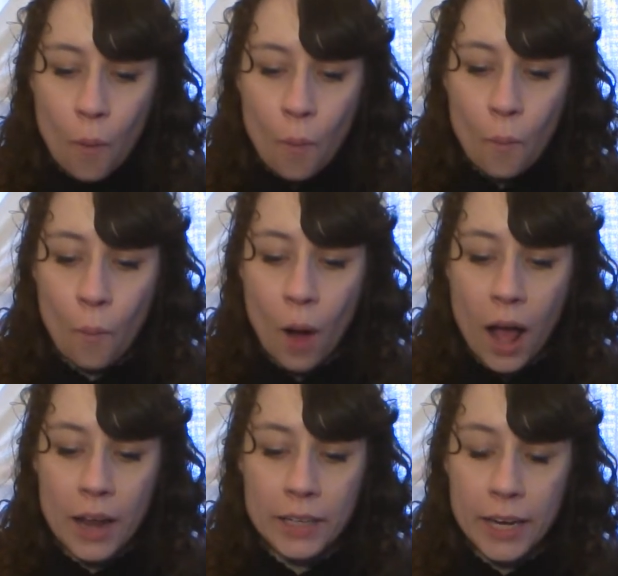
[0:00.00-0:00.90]

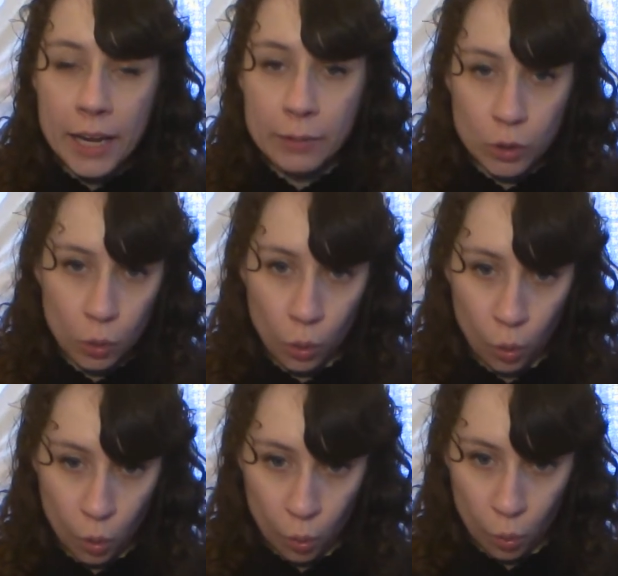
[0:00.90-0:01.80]
One named
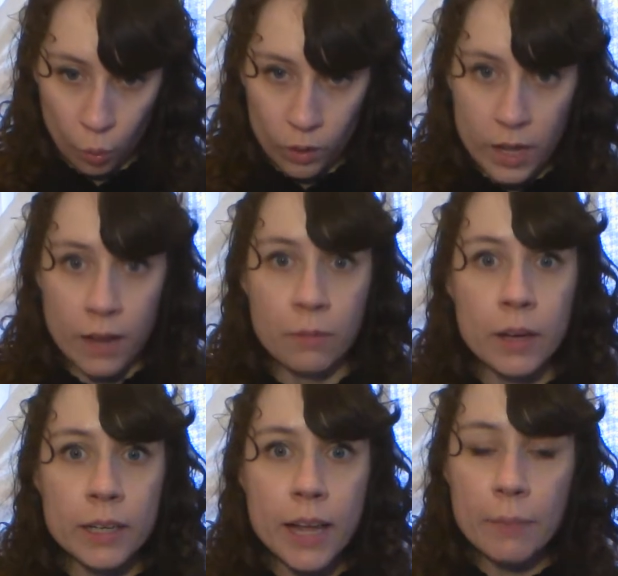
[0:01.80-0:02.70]
low and
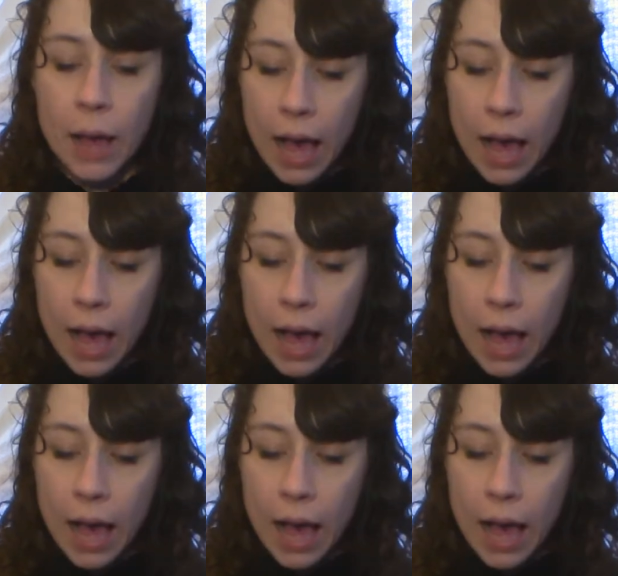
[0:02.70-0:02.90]
one named